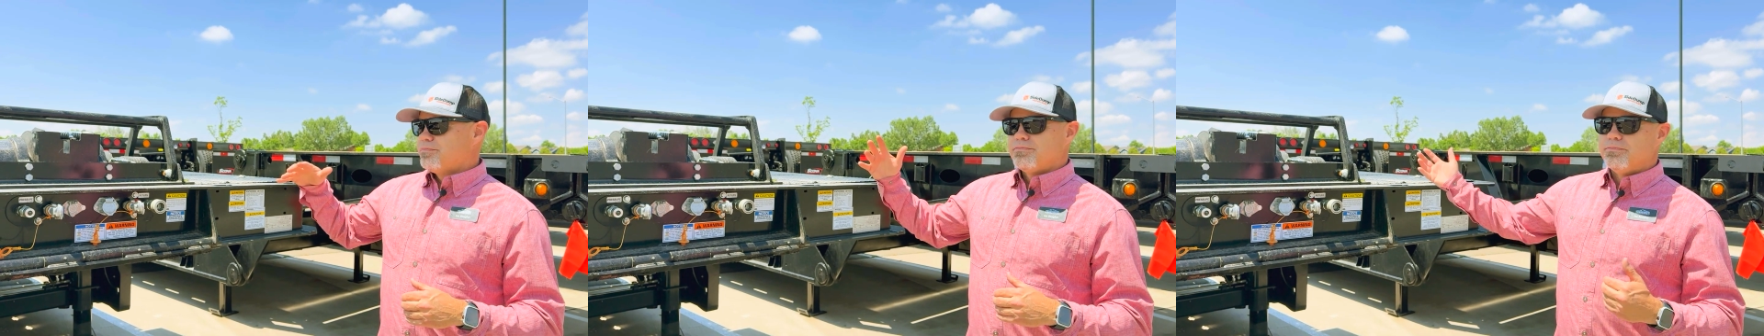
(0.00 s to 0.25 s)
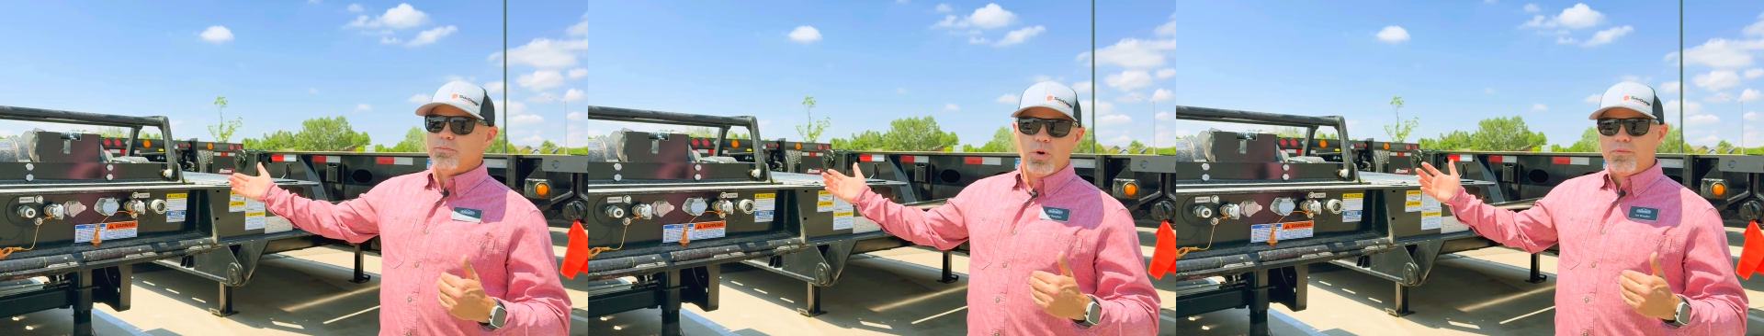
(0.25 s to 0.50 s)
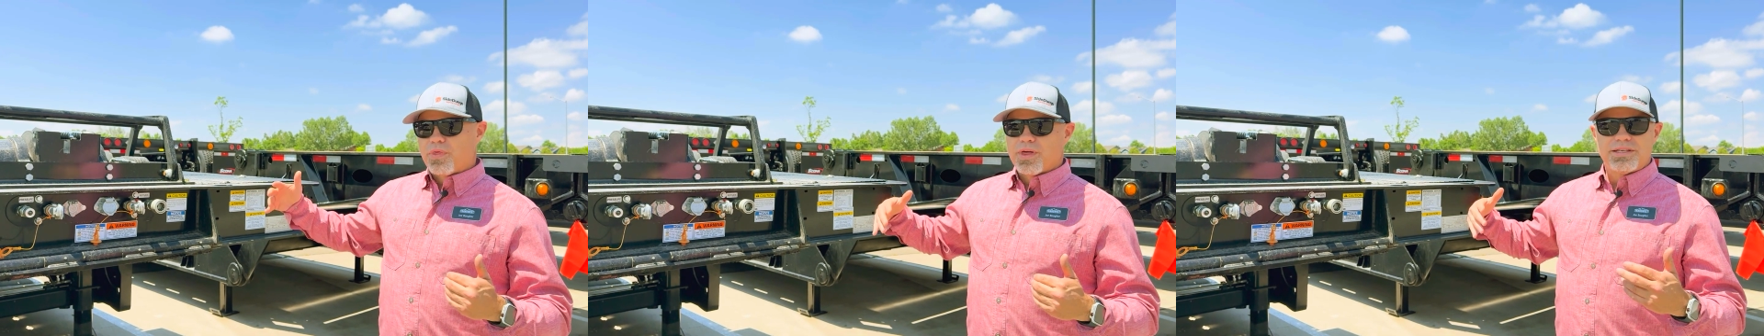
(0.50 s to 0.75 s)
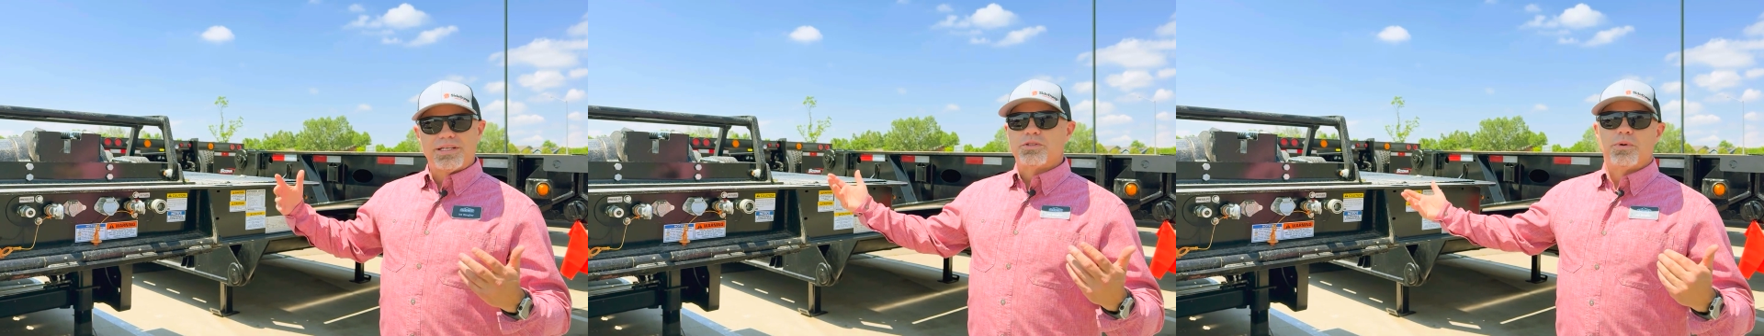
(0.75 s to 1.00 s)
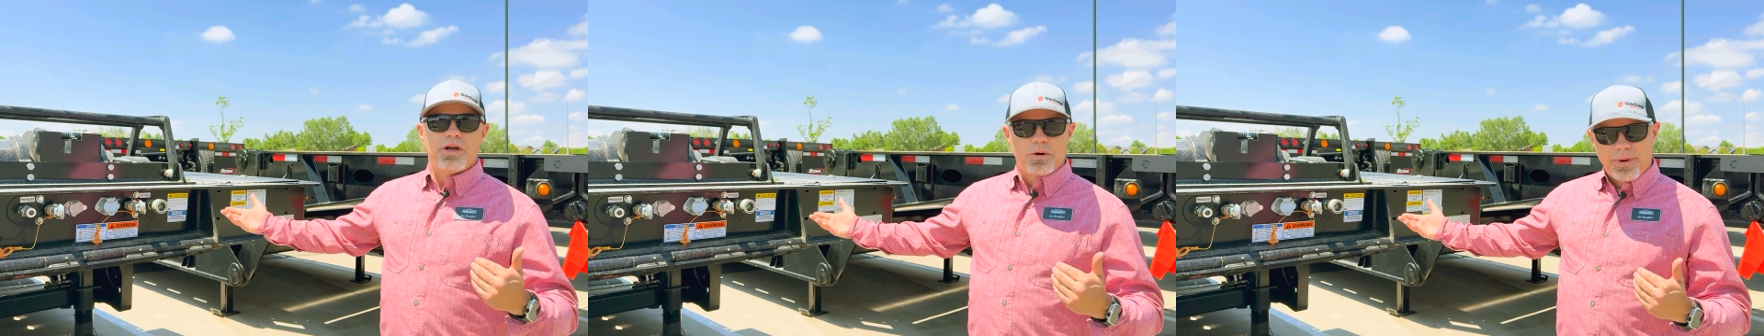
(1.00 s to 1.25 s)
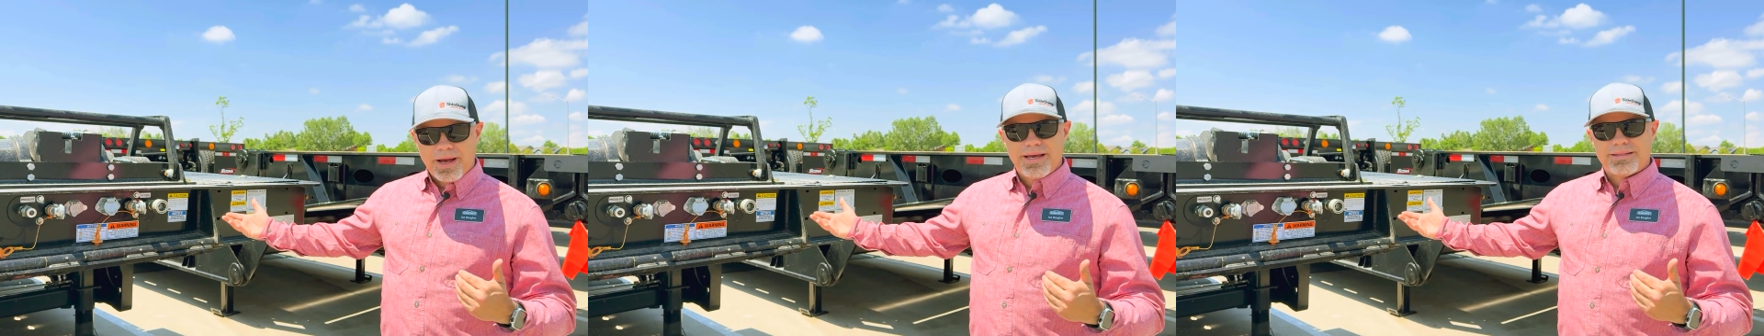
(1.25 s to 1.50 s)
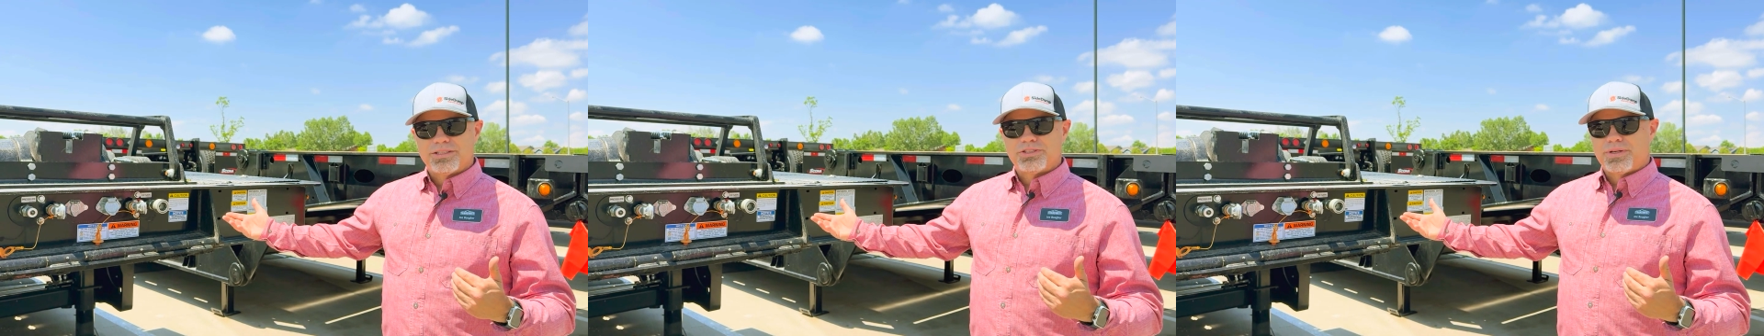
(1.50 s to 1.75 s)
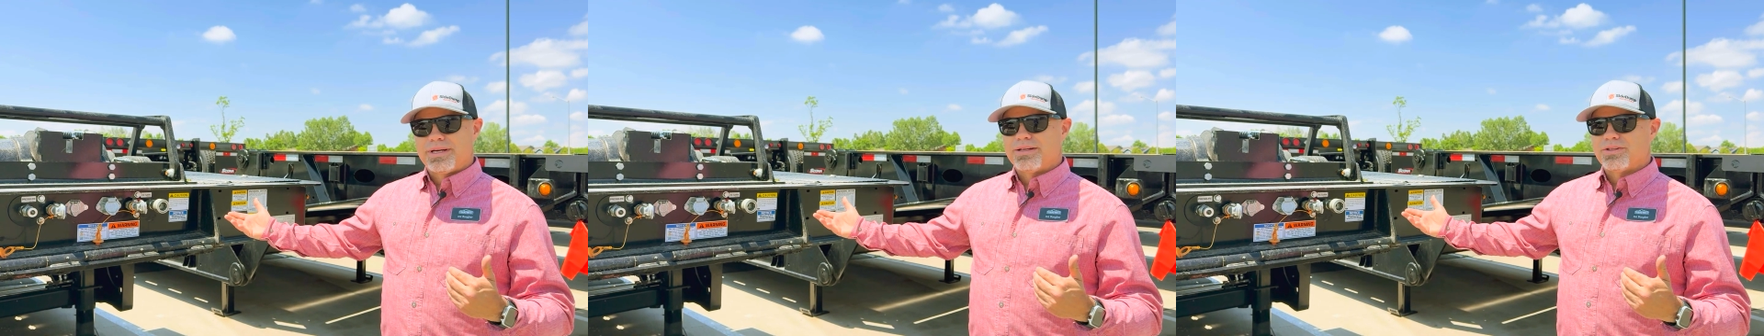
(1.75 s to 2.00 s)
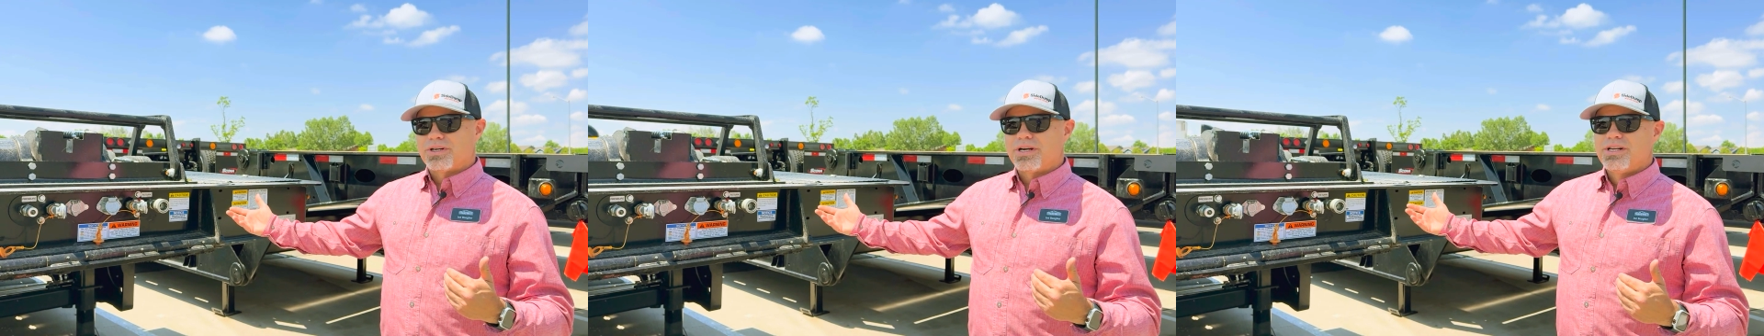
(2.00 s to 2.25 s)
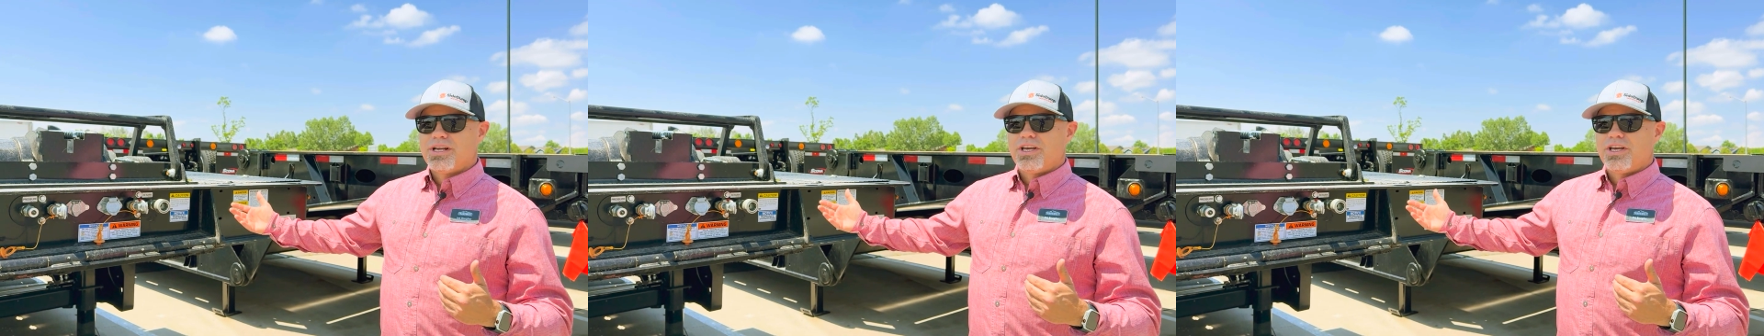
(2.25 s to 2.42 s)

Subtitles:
move things, that's why you're buying a trailer.